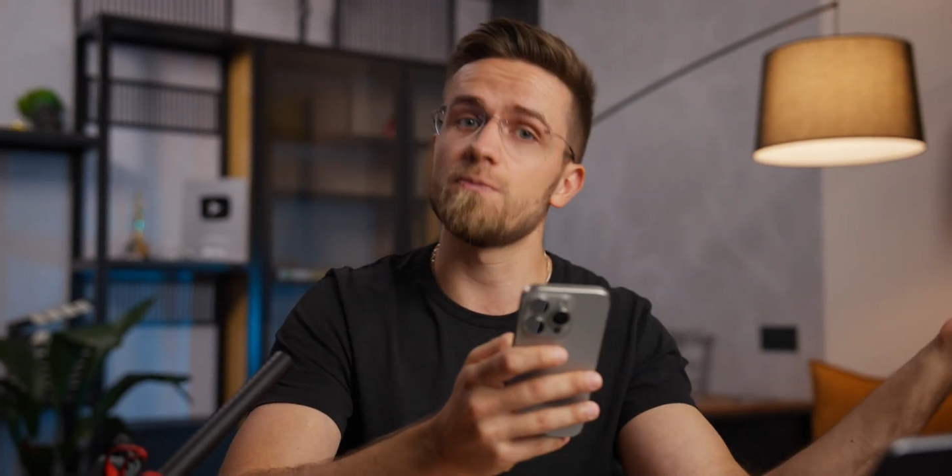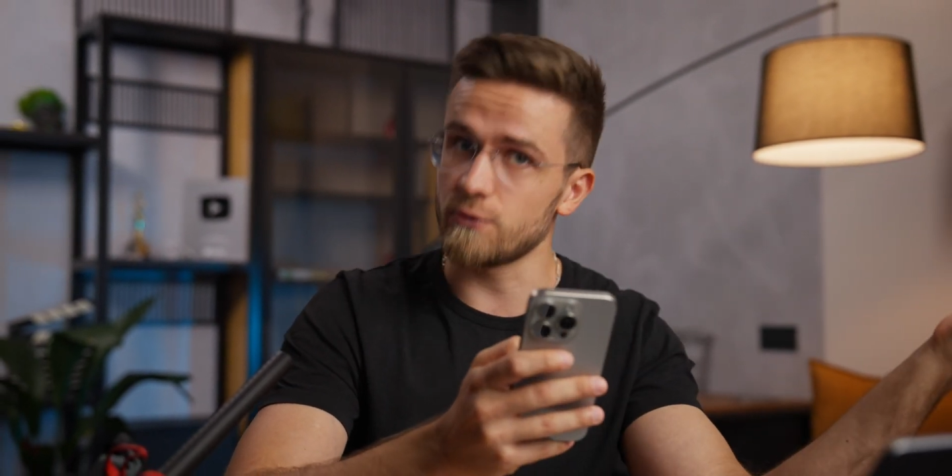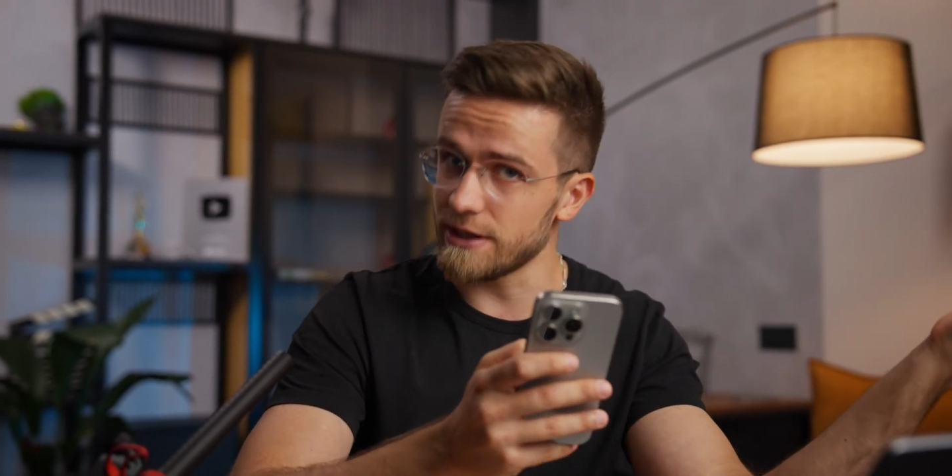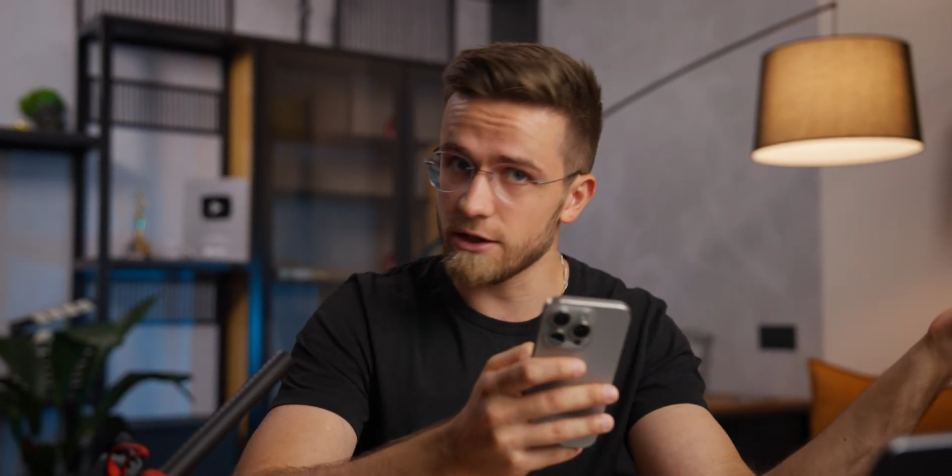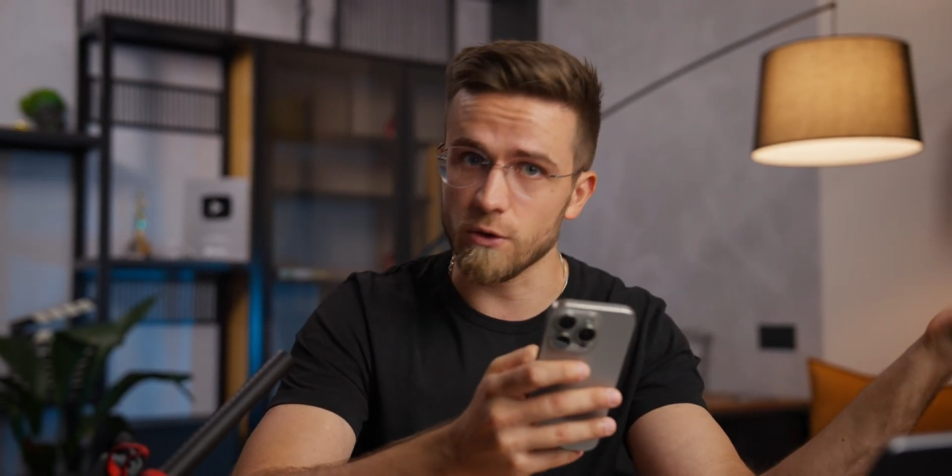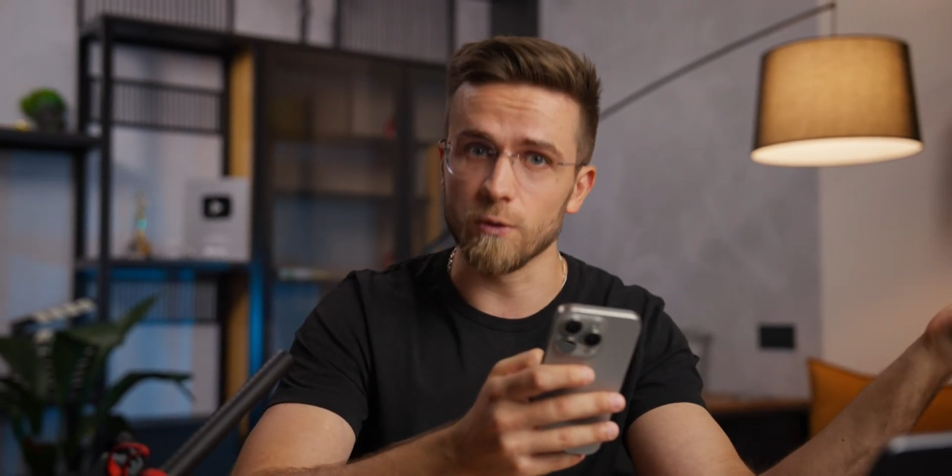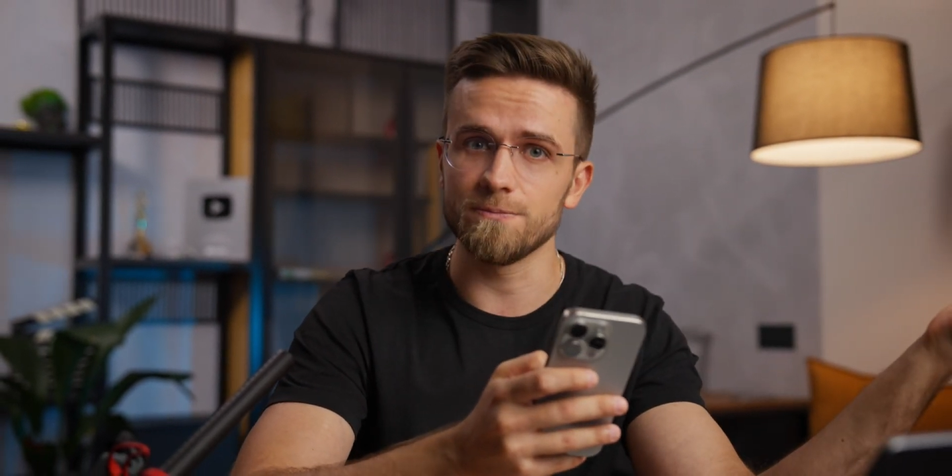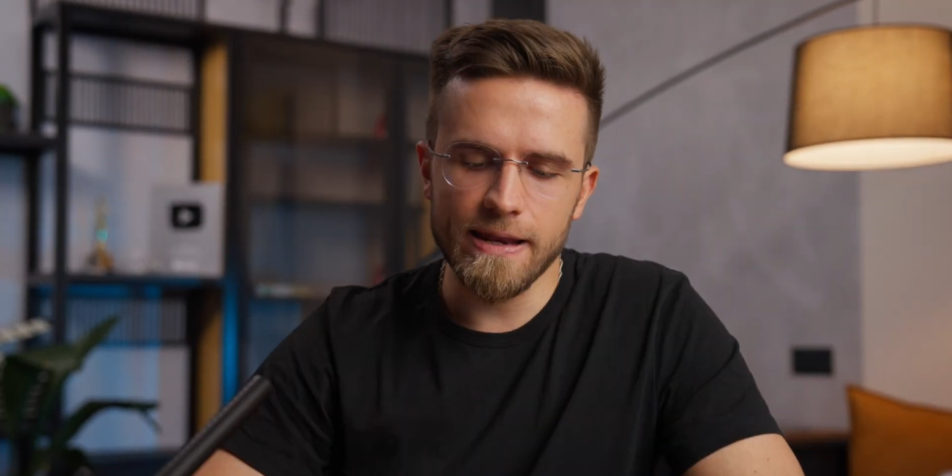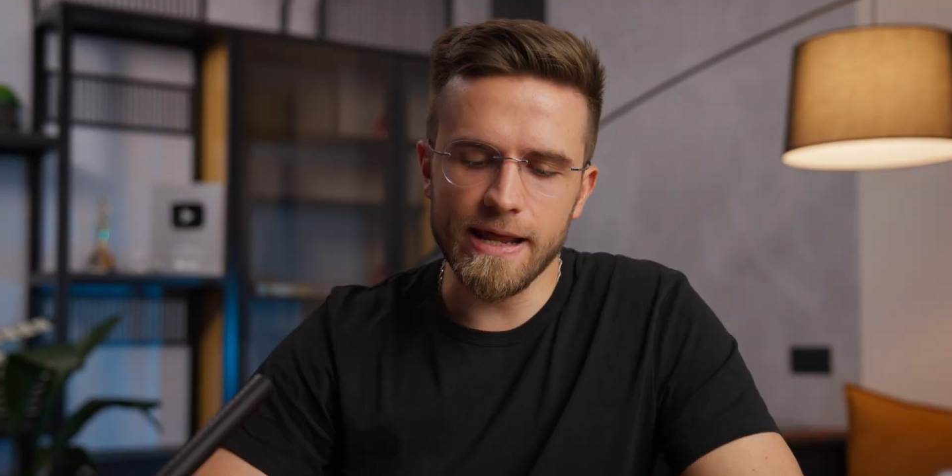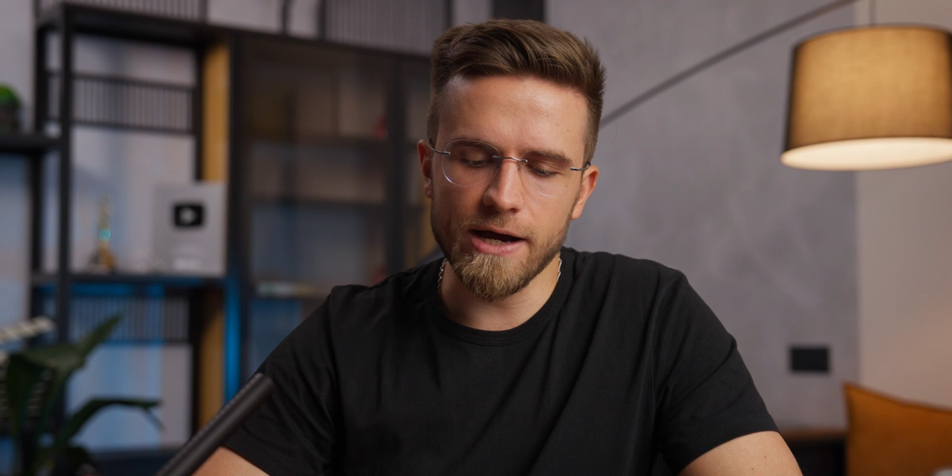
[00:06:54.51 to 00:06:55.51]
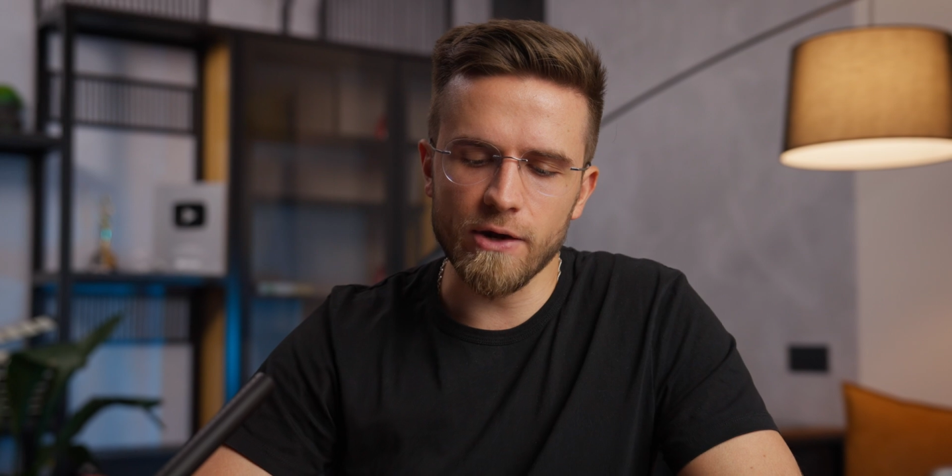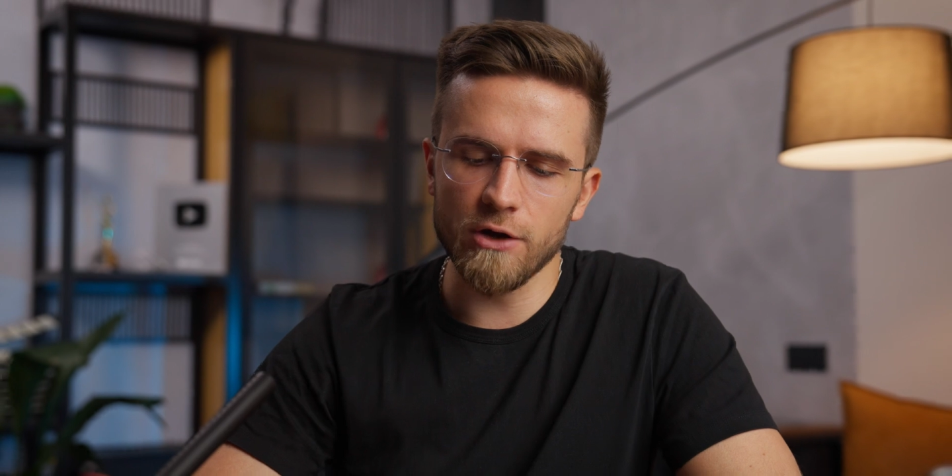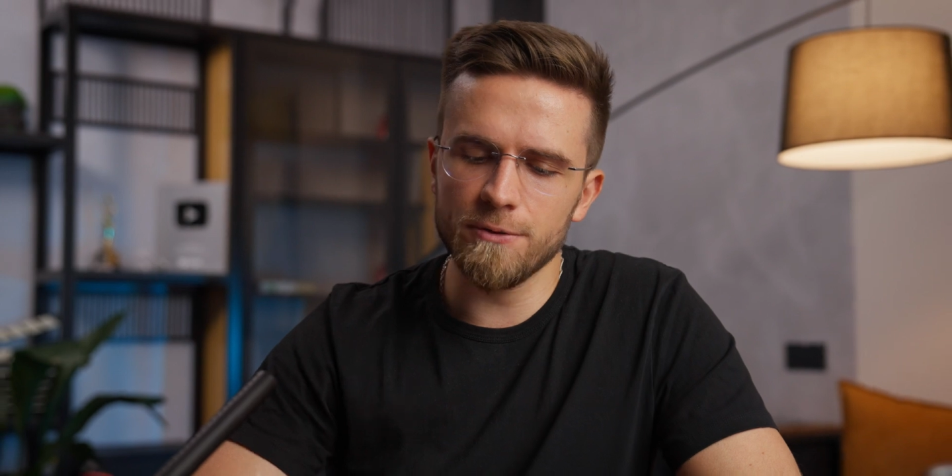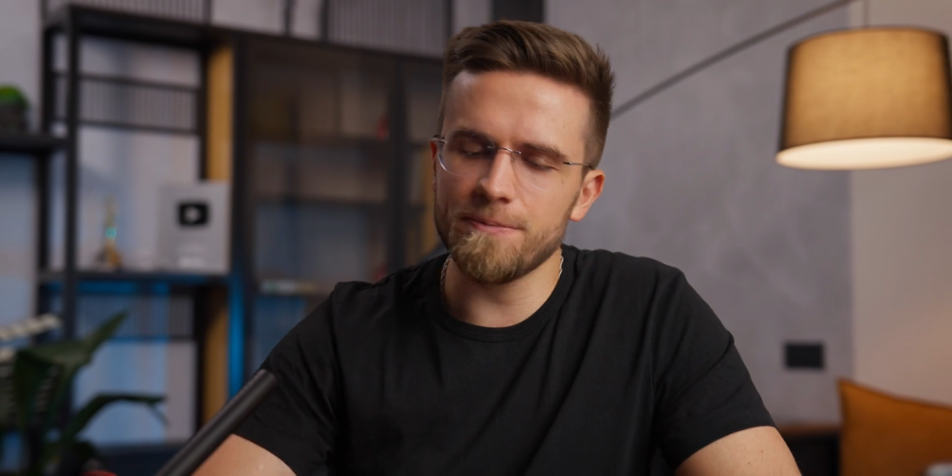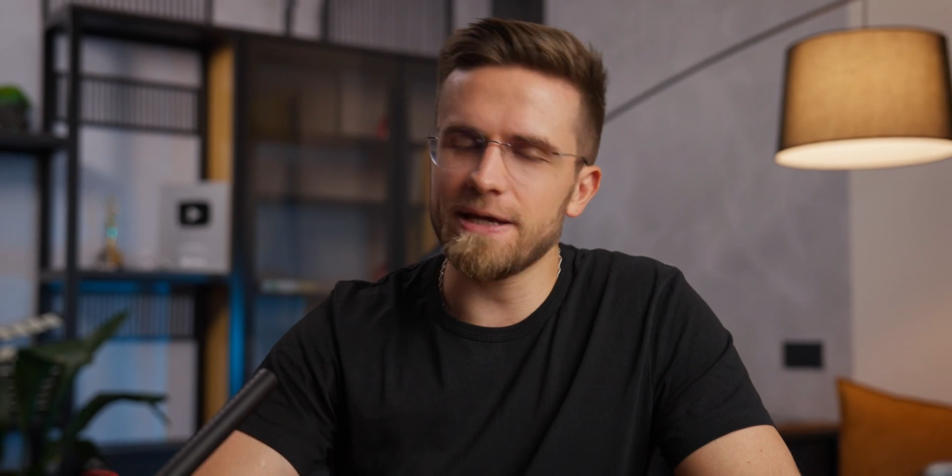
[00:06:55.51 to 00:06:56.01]
pretty cool. Now,
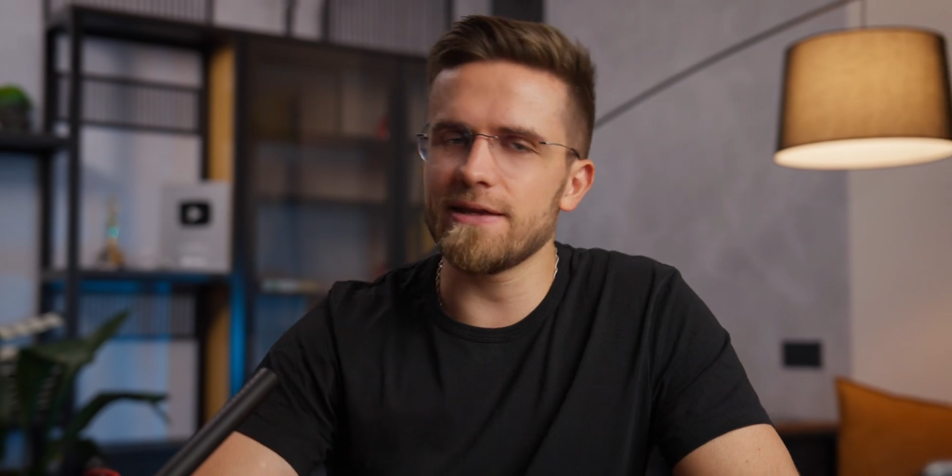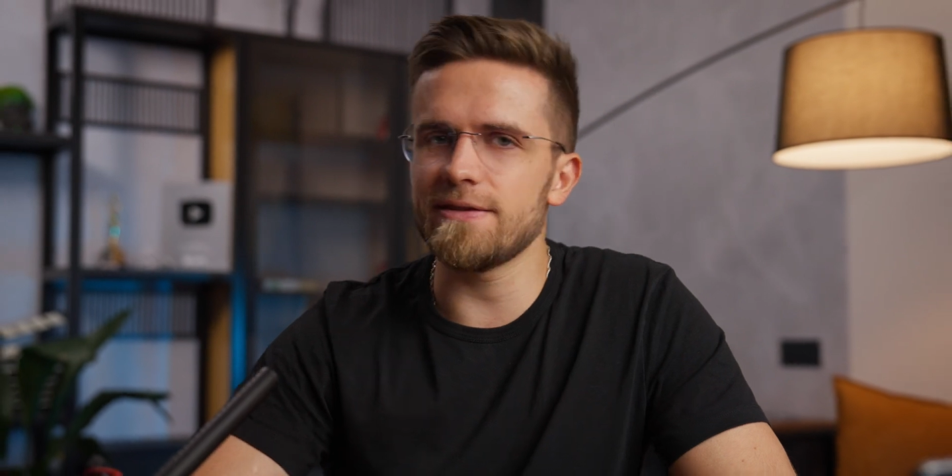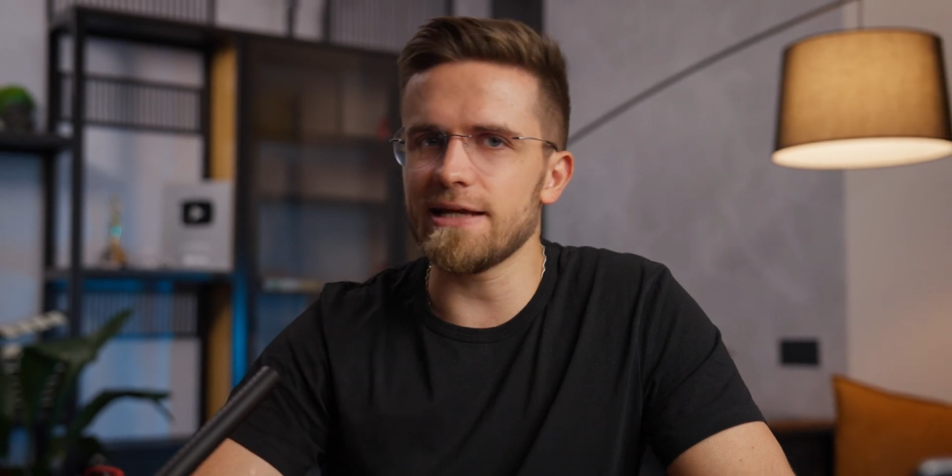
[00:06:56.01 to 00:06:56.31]
how about making